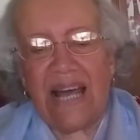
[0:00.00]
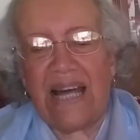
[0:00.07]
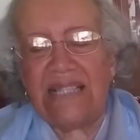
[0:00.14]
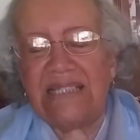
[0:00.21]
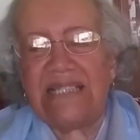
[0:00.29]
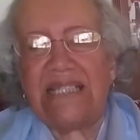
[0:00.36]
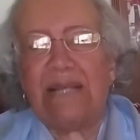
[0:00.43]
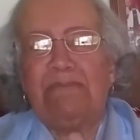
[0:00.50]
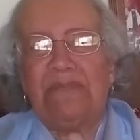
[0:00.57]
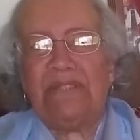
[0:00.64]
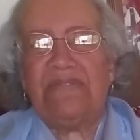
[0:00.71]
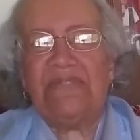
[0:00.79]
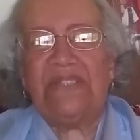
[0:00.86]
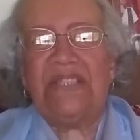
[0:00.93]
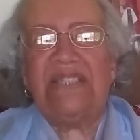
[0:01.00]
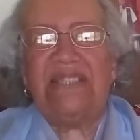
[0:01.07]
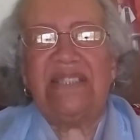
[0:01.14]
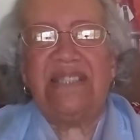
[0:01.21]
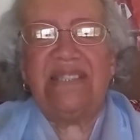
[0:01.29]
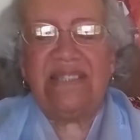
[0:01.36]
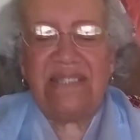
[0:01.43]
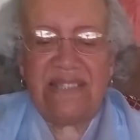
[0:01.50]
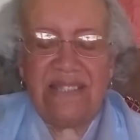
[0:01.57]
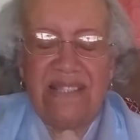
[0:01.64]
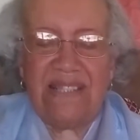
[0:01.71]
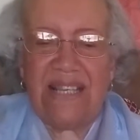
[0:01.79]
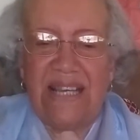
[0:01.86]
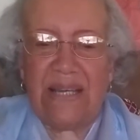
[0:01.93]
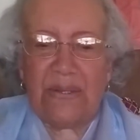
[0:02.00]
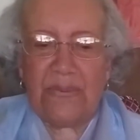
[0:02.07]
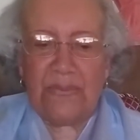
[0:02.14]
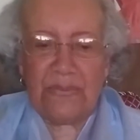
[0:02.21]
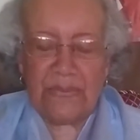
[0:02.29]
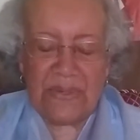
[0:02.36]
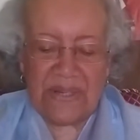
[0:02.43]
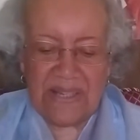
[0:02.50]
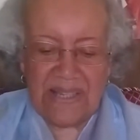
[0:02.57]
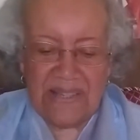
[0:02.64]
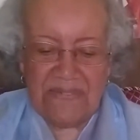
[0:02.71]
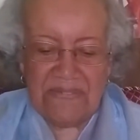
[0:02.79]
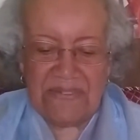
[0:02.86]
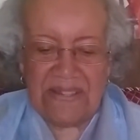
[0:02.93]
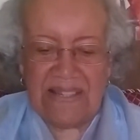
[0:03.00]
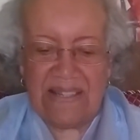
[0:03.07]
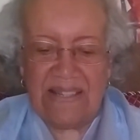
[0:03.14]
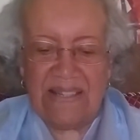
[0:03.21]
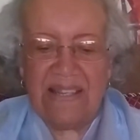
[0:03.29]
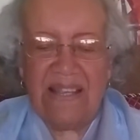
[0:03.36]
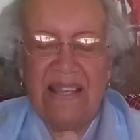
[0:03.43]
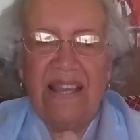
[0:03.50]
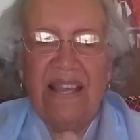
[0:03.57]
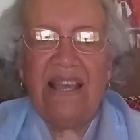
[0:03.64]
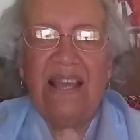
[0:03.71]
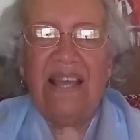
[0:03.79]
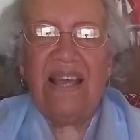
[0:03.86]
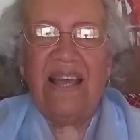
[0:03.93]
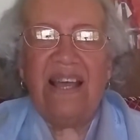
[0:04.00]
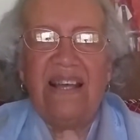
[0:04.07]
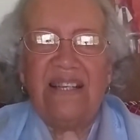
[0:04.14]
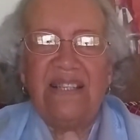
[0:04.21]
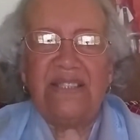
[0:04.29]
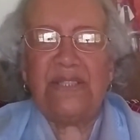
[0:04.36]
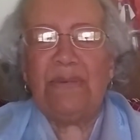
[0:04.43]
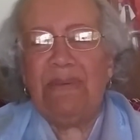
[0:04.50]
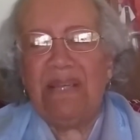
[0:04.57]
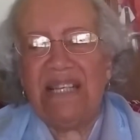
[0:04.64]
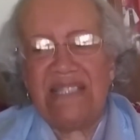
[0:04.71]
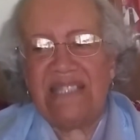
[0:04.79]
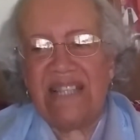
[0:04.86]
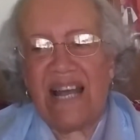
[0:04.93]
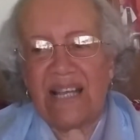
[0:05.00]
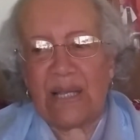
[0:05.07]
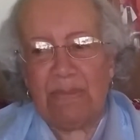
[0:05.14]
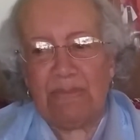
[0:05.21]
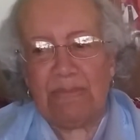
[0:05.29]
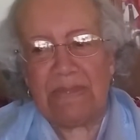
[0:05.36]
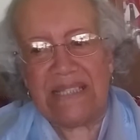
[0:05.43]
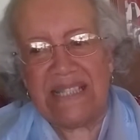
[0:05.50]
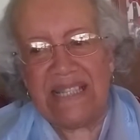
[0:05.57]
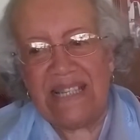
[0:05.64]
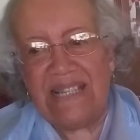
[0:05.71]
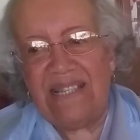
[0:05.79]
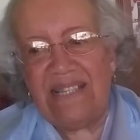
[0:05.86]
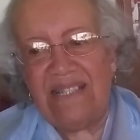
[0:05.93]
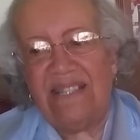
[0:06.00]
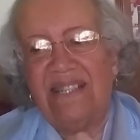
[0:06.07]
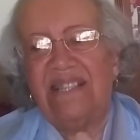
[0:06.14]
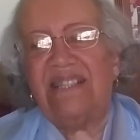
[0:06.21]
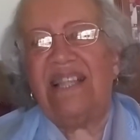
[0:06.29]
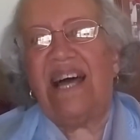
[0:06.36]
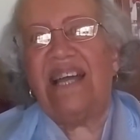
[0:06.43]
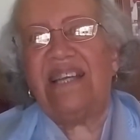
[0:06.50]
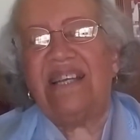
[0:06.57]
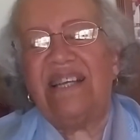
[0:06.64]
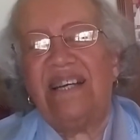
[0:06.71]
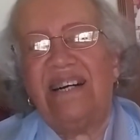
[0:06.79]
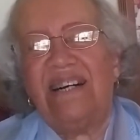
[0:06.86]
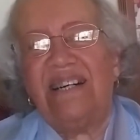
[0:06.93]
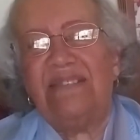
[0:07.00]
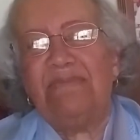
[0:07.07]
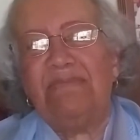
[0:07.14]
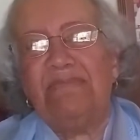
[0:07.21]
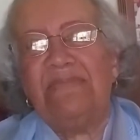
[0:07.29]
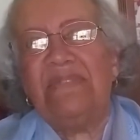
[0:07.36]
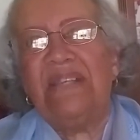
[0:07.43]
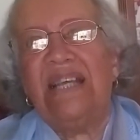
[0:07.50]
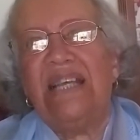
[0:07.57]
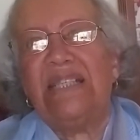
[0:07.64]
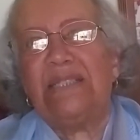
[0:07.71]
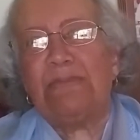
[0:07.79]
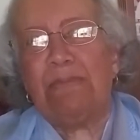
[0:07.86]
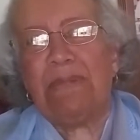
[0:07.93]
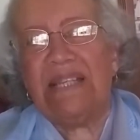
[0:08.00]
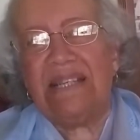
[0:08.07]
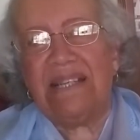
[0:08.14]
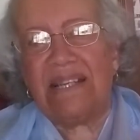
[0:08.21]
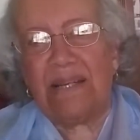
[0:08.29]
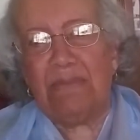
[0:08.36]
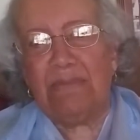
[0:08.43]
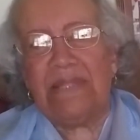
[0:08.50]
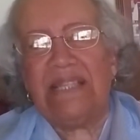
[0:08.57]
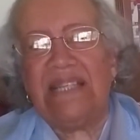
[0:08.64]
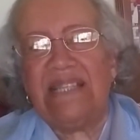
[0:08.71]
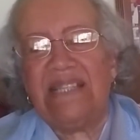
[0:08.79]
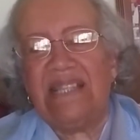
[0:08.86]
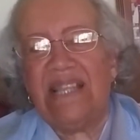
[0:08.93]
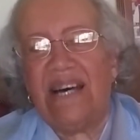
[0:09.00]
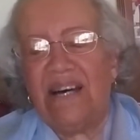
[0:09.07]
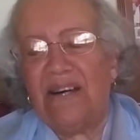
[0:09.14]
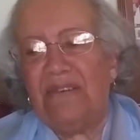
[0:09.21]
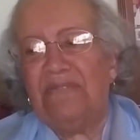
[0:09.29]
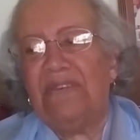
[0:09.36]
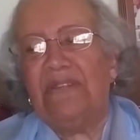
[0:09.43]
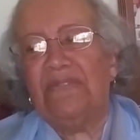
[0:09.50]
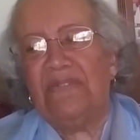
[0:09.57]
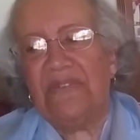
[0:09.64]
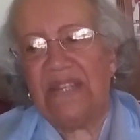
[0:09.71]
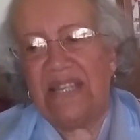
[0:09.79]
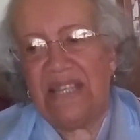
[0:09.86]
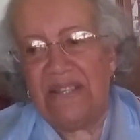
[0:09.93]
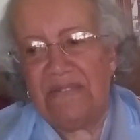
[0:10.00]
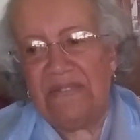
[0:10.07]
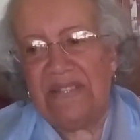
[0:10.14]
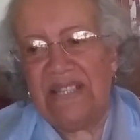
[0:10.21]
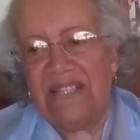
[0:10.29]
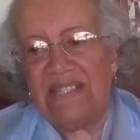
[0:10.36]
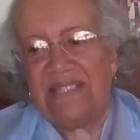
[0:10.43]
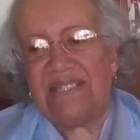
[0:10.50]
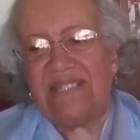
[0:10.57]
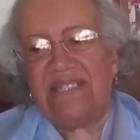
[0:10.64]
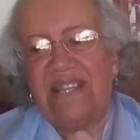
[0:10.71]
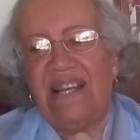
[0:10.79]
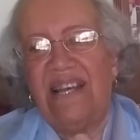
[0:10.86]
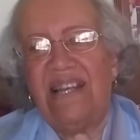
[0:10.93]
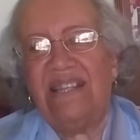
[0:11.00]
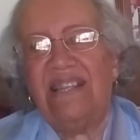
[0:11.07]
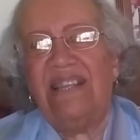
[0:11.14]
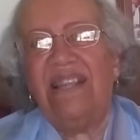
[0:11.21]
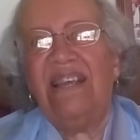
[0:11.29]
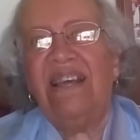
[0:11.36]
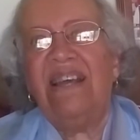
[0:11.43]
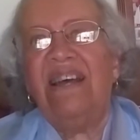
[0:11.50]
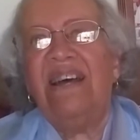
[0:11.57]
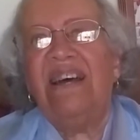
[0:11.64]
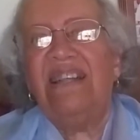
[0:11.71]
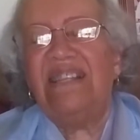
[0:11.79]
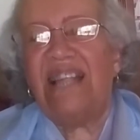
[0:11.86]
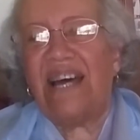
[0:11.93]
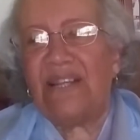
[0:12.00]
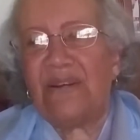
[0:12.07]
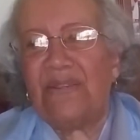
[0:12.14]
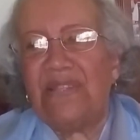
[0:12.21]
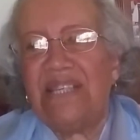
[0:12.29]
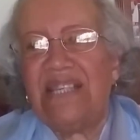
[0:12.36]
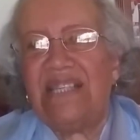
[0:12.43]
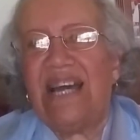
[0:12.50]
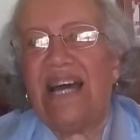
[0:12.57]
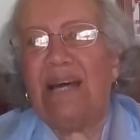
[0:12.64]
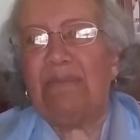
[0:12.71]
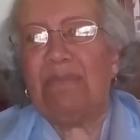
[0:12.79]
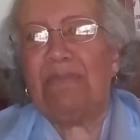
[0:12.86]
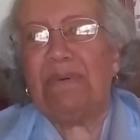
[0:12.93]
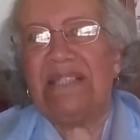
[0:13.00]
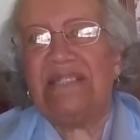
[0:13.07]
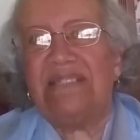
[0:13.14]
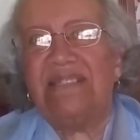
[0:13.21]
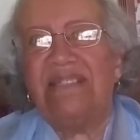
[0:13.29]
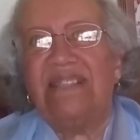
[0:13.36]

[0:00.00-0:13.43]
concept of Jesus that we're given, to me, is not complete. Like his complete love and forgiveness, and not only that, but